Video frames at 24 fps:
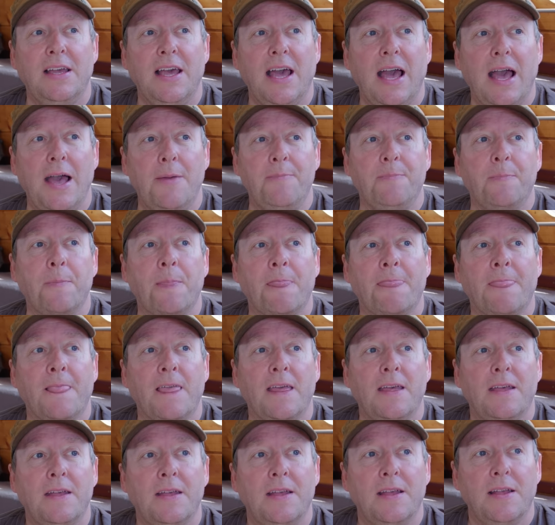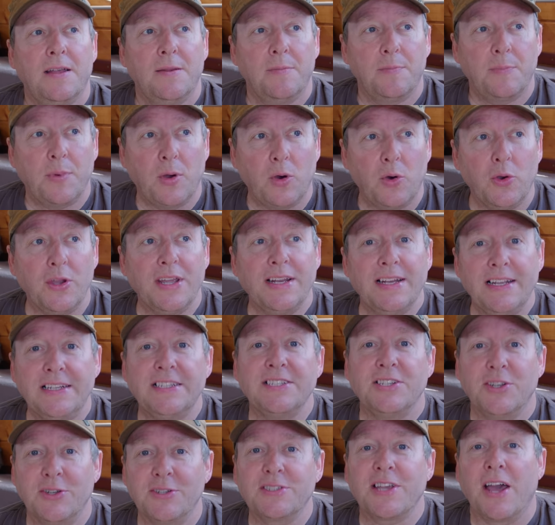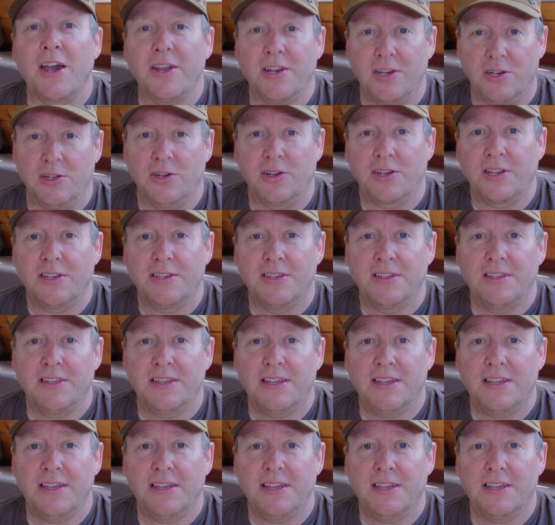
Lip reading: But all you need to do is go and look,